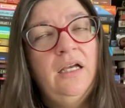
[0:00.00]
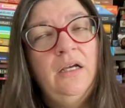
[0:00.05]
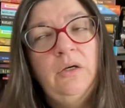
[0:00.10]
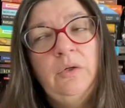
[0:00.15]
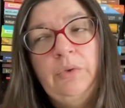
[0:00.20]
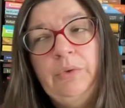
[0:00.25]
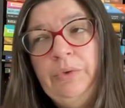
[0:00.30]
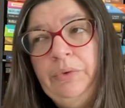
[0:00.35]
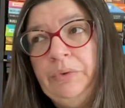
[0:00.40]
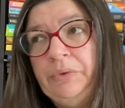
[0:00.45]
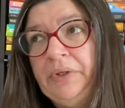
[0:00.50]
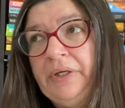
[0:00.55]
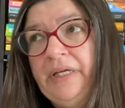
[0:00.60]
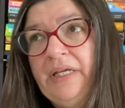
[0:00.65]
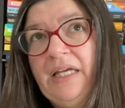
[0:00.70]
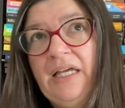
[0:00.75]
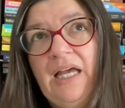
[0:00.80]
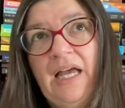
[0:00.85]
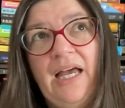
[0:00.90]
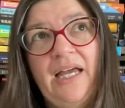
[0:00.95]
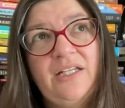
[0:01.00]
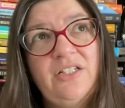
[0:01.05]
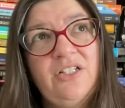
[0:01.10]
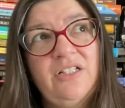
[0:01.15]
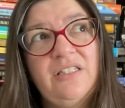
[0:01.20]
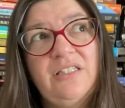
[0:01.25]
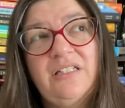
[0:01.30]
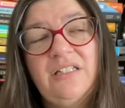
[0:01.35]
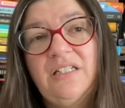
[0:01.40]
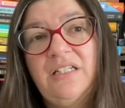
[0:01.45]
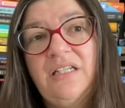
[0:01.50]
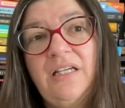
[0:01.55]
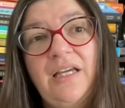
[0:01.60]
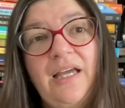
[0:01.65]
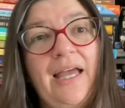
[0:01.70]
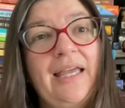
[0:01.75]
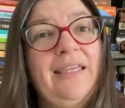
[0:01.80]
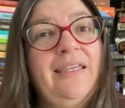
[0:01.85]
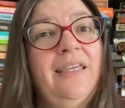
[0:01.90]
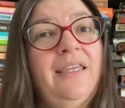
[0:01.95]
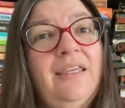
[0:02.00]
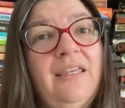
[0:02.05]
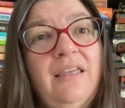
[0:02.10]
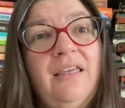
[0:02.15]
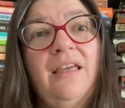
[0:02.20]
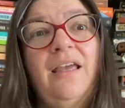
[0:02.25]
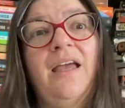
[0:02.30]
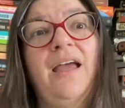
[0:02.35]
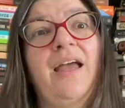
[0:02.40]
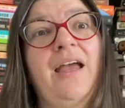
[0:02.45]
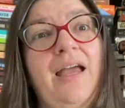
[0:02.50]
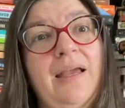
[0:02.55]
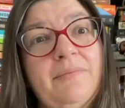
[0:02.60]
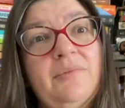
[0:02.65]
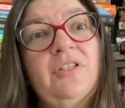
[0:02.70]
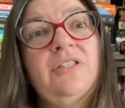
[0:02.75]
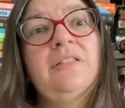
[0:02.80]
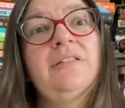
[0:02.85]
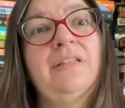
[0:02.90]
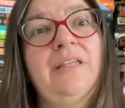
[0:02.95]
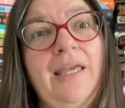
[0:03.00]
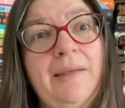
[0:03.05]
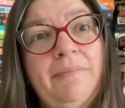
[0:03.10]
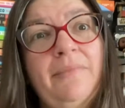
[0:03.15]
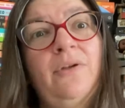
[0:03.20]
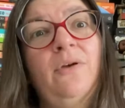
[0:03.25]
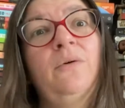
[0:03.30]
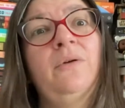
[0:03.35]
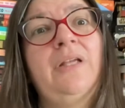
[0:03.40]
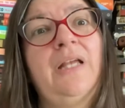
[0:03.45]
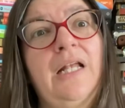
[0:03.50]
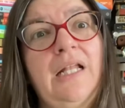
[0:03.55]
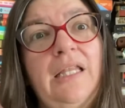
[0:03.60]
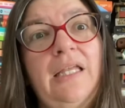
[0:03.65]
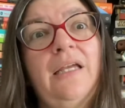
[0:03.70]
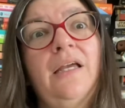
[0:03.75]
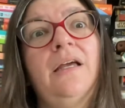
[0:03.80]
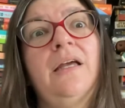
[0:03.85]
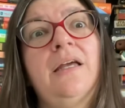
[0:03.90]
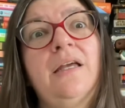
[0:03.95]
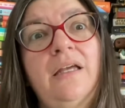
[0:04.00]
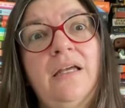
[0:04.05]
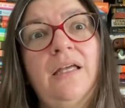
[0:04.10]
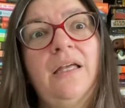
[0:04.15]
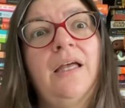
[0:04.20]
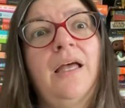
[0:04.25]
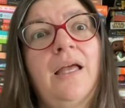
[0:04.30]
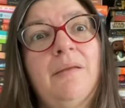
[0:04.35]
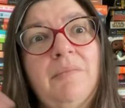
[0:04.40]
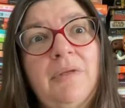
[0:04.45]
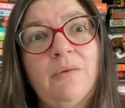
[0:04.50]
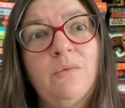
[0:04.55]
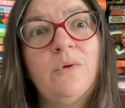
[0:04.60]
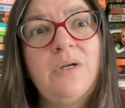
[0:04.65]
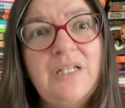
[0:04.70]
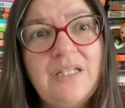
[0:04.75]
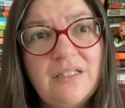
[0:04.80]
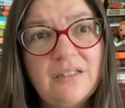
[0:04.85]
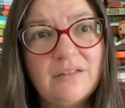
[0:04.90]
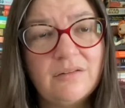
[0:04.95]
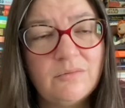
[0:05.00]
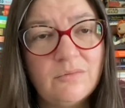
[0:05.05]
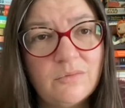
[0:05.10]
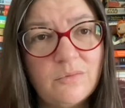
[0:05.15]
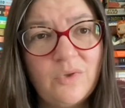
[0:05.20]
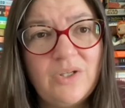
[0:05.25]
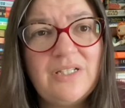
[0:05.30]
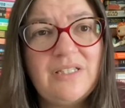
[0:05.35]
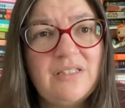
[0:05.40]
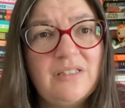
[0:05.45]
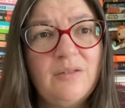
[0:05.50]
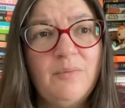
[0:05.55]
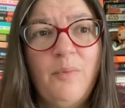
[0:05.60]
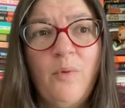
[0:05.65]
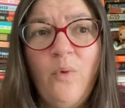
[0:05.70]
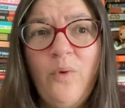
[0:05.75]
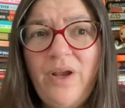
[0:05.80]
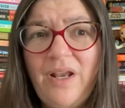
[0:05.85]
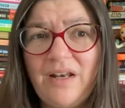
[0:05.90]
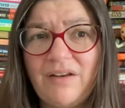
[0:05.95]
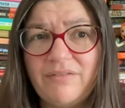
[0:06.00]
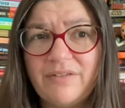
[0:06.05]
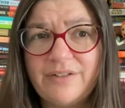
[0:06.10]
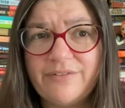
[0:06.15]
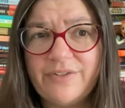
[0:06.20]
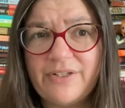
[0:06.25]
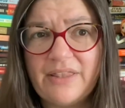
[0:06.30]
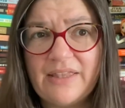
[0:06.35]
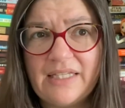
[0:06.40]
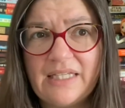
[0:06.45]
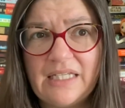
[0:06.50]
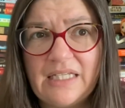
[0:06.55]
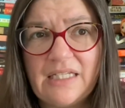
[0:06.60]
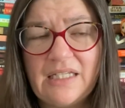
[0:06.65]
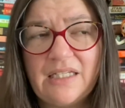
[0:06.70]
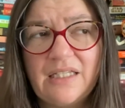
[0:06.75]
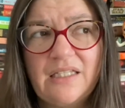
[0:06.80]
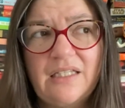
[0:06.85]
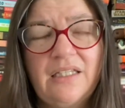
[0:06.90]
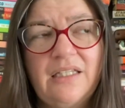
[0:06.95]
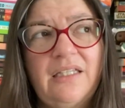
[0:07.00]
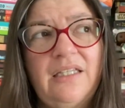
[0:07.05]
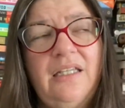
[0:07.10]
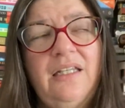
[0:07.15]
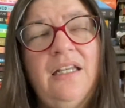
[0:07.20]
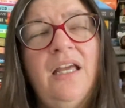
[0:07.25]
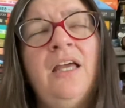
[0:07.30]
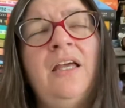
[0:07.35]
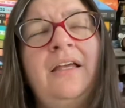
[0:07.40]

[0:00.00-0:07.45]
ooh, I just I I just kept going, kind of like, I mean, what is what is the point of everything, you know?